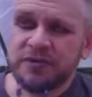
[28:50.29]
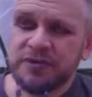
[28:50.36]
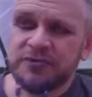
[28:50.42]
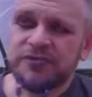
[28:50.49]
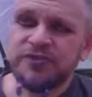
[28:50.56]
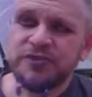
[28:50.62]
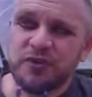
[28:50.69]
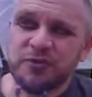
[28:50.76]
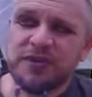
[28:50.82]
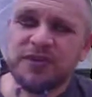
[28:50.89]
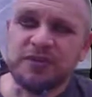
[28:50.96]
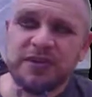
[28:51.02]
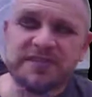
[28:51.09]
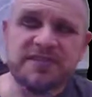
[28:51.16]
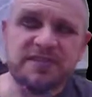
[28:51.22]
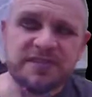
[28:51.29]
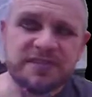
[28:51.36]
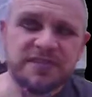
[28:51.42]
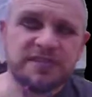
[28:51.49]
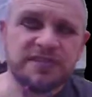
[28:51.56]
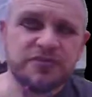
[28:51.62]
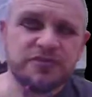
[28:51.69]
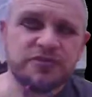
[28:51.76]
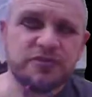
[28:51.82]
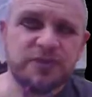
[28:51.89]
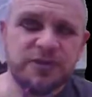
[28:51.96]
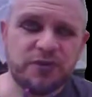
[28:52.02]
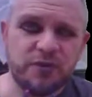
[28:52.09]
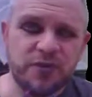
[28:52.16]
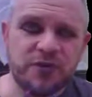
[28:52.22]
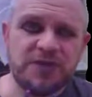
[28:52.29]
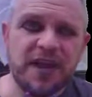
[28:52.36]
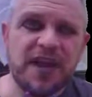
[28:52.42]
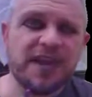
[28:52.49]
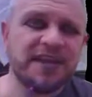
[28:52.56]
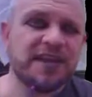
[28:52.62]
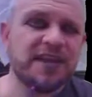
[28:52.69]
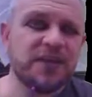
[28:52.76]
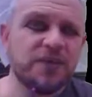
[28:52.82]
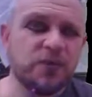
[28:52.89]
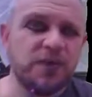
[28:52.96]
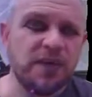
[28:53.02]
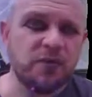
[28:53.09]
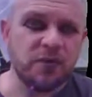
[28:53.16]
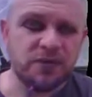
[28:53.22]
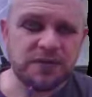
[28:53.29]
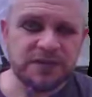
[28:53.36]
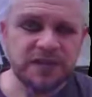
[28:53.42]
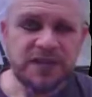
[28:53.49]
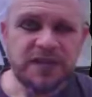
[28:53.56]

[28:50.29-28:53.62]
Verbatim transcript: You show me your existence. You show me your world. I can't know that world.